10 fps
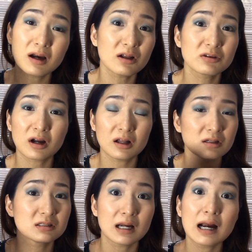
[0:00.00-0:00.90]
the other
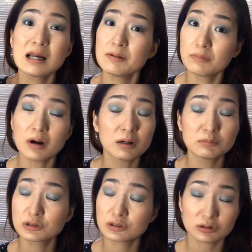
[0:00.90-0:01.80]
colors,
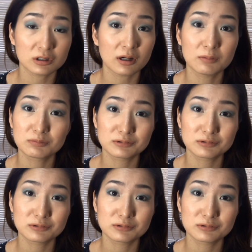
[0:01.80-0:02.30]
I'm